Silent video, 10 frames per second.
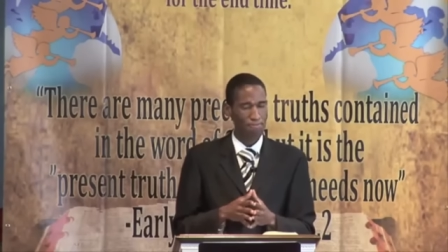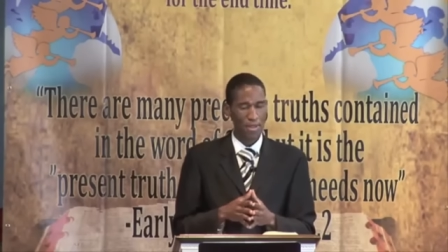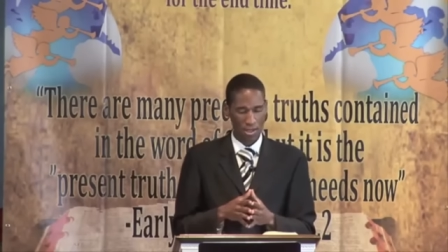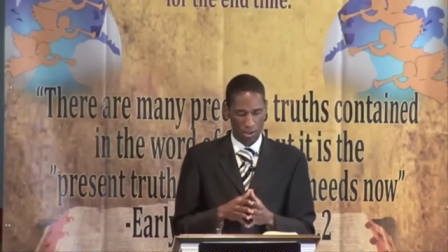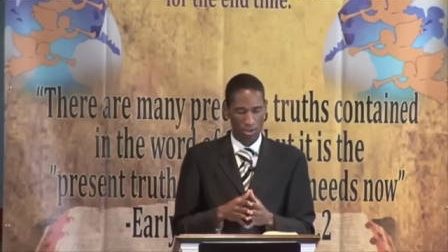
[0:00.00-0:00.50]

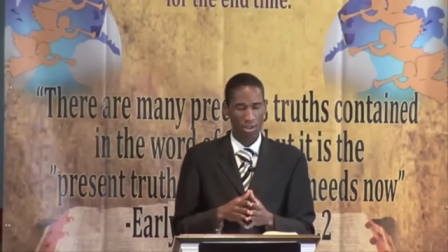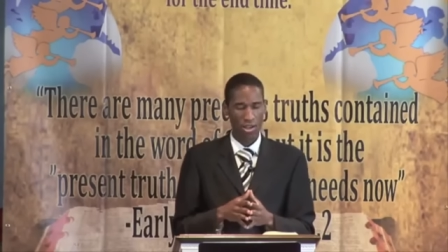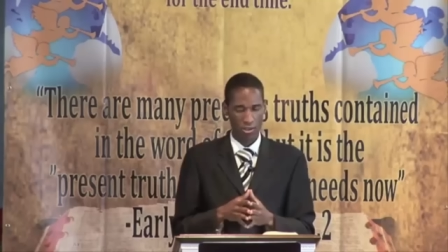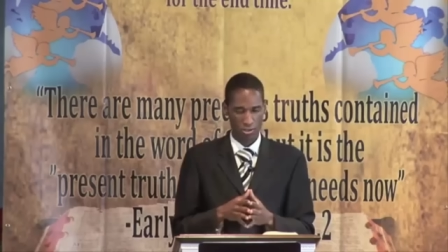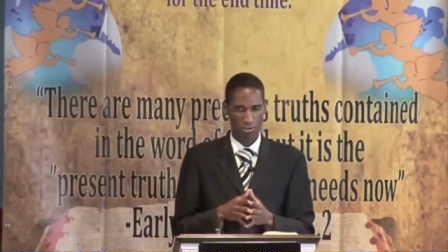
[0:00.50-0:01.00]
Loss.
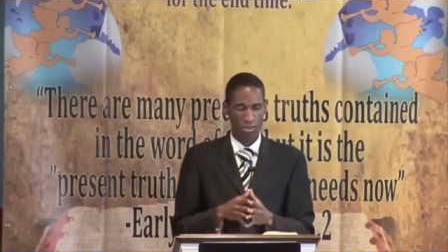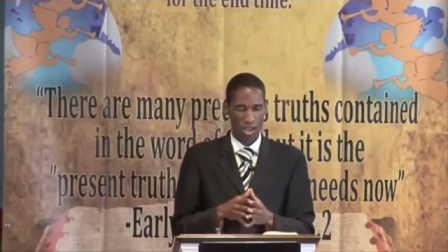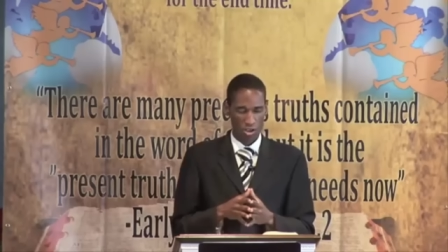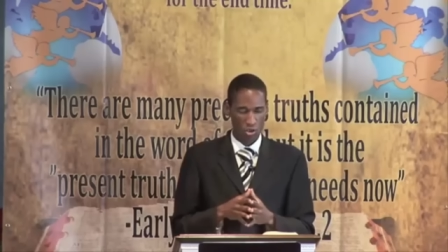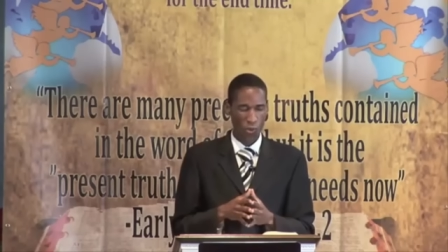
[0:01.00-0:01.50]
Loss.
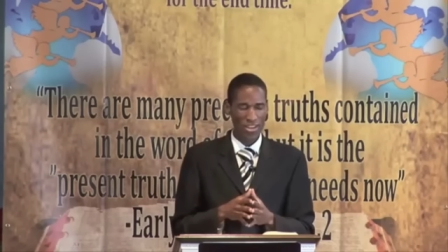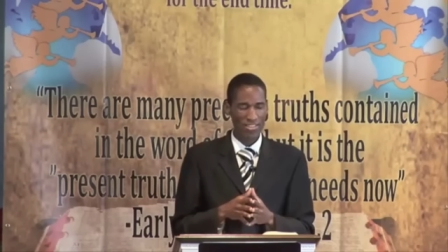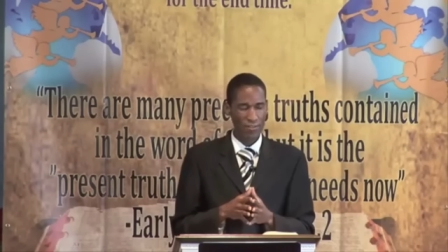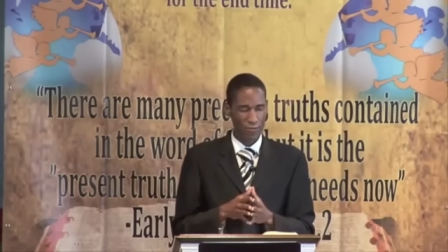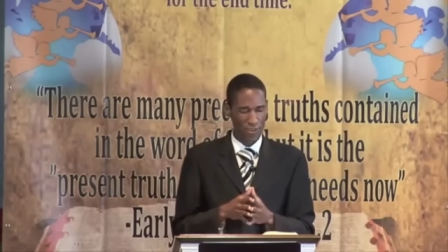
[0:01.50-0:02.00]
So what
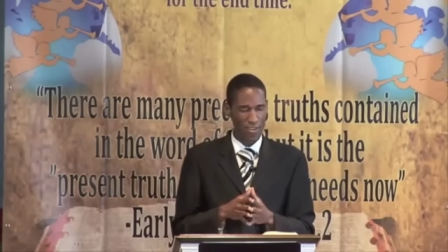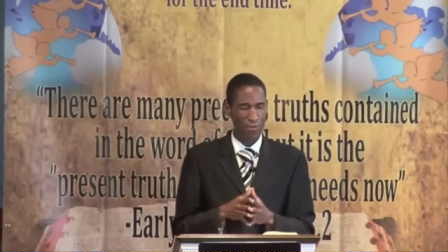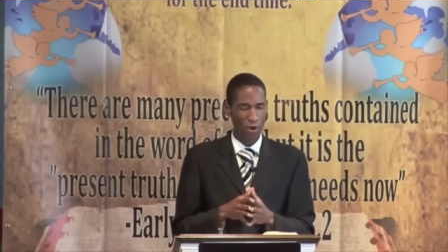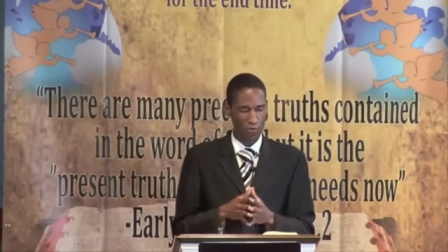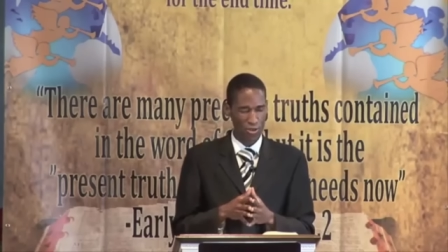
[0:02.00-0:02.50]
is the
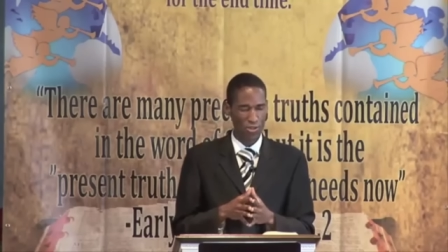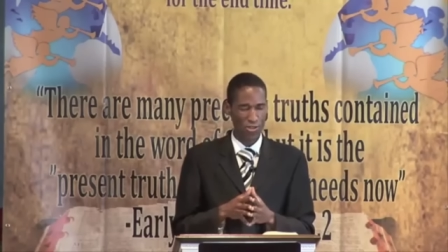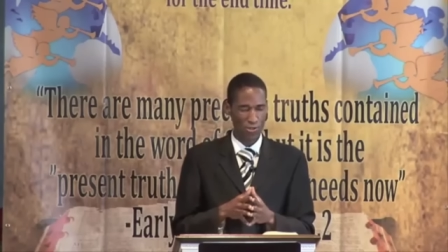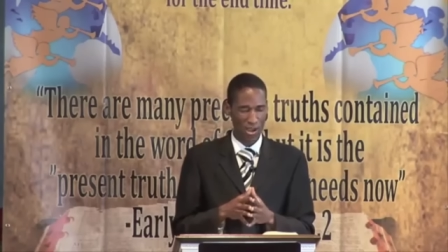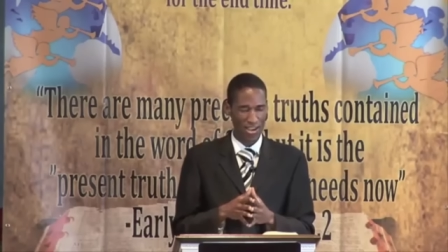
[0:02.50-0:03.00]
faith of
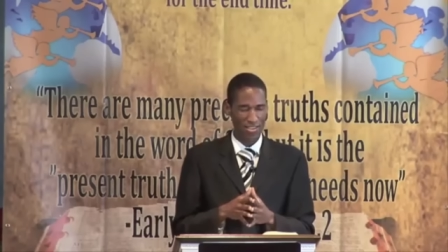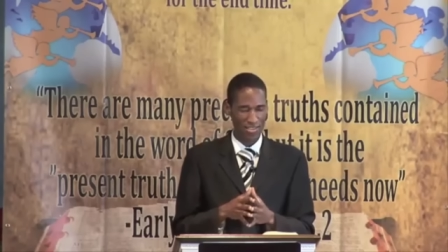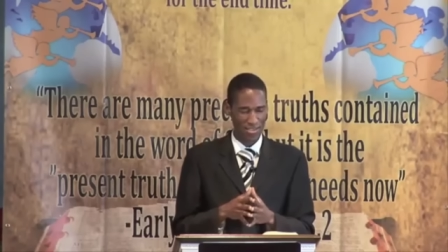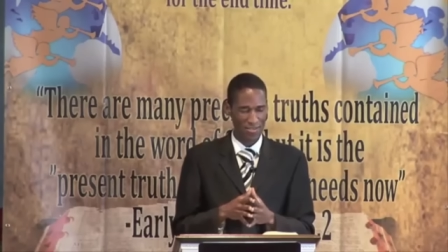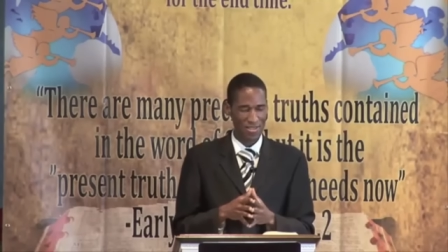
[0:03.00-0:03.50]
Jesus
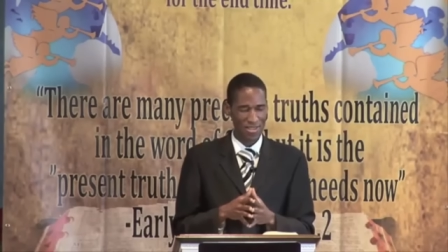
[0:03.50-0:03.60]
Christ?